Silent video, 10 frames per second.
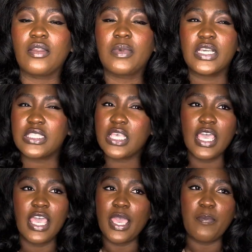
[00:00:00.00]
Because
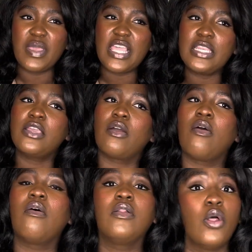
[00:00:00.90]
being here
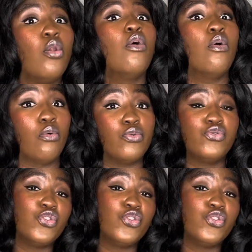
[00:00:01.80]
all alone,